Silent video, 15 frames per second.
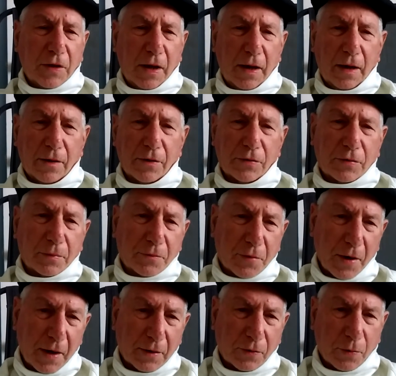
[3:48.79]
add or
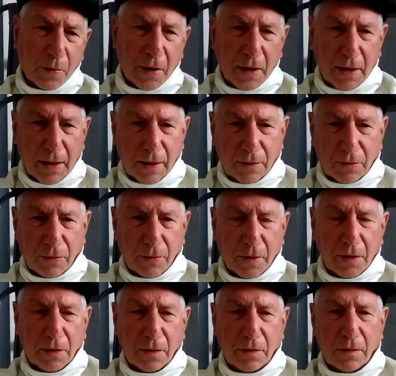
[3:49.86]
subtract 28 to
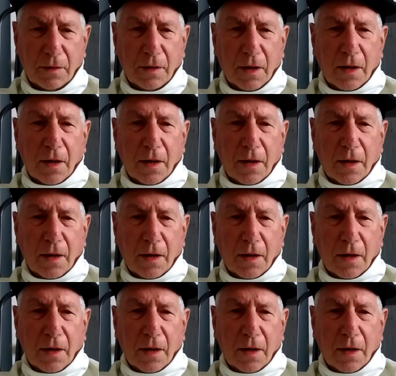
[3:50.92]
it, and